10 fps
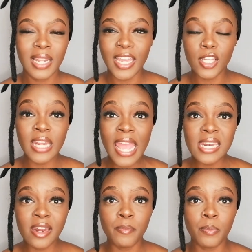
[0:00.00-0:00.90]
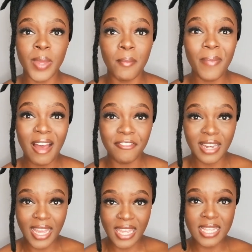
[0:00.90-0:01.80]
like, it ended up being
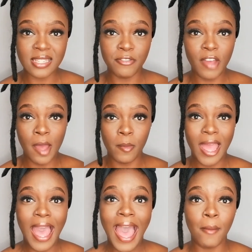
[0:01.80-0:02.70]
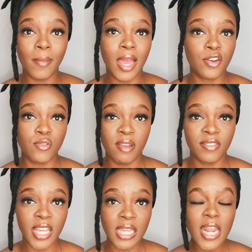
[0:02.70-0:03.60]
puffy, like as if I'm
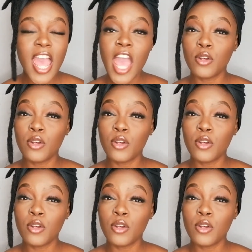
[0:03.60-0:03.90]
unraveling it,